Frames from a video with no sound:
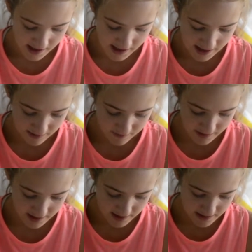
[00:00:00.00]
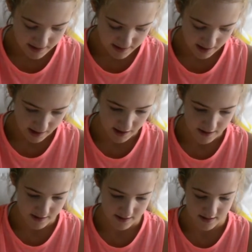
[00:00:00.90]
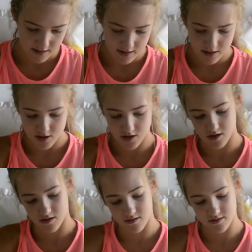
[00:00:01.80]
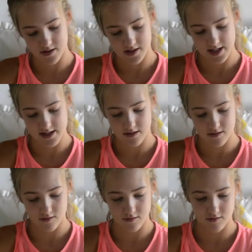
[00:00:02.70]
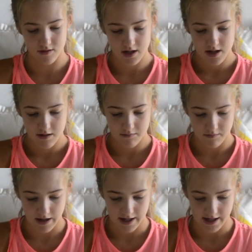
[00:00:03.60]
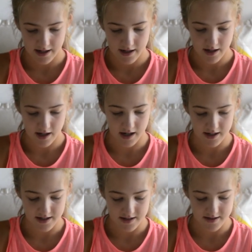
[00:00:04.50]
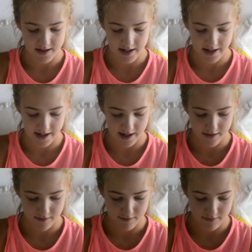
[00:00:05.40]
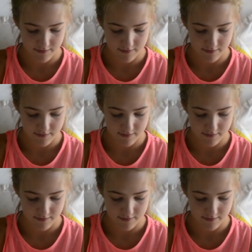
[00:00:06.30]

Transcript: I have these other songs. These are all my artists that I have.